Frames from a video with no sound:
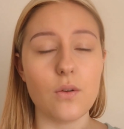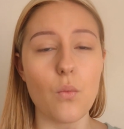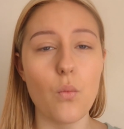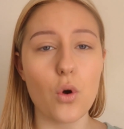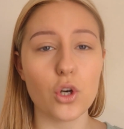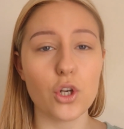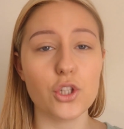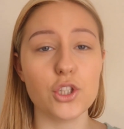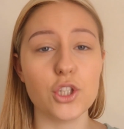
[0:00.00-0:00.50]

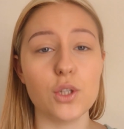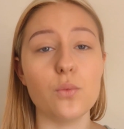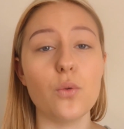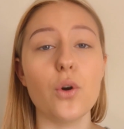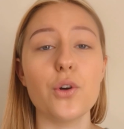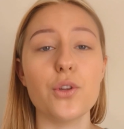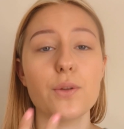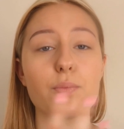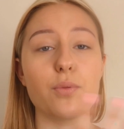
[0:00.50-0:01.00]
1 or 2
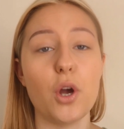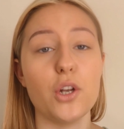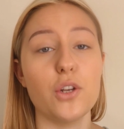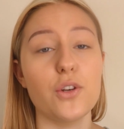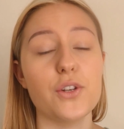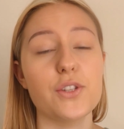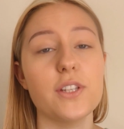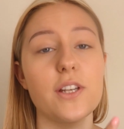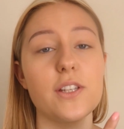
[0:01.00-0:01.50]
other
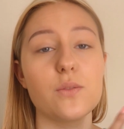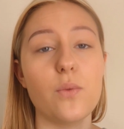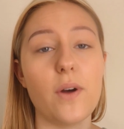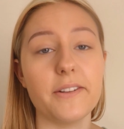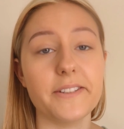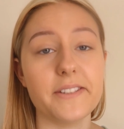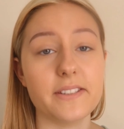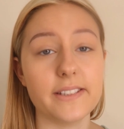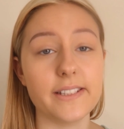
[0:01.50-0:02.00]
products as
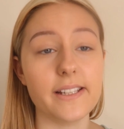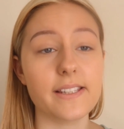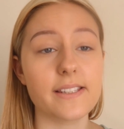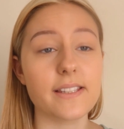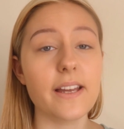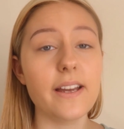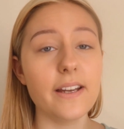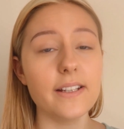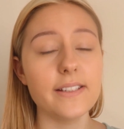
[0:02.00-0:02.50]
well as this
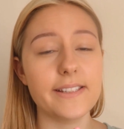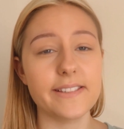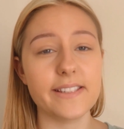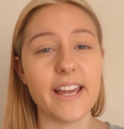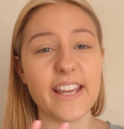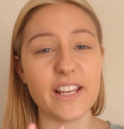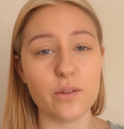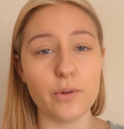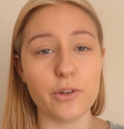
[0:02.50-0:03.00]
to
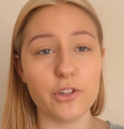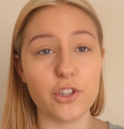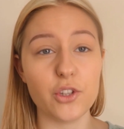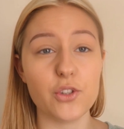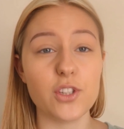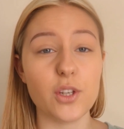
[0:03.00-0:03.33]
take with you.